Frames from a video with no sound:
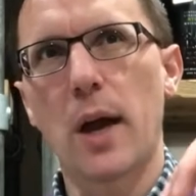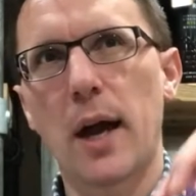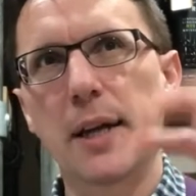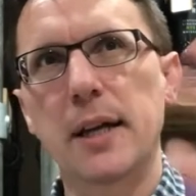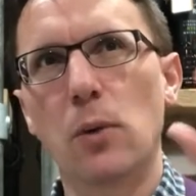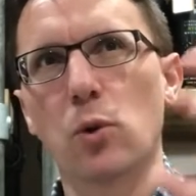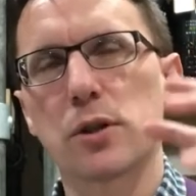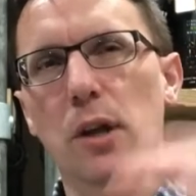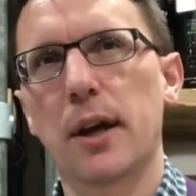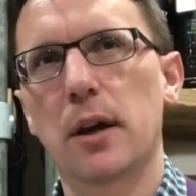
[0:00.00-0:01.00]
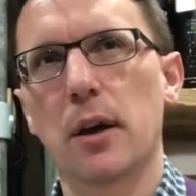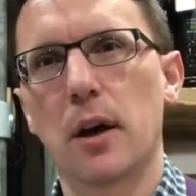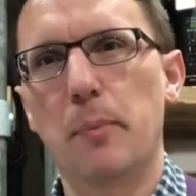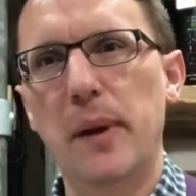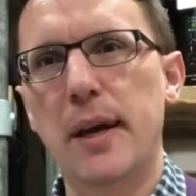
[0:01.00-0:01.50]
and it was like a,
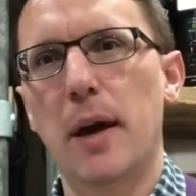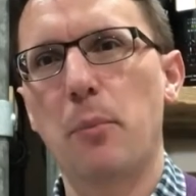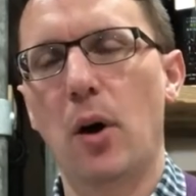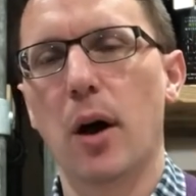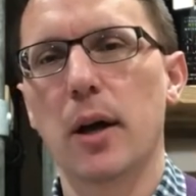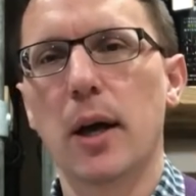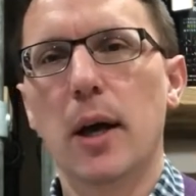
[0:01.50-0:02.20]
a pecan pie,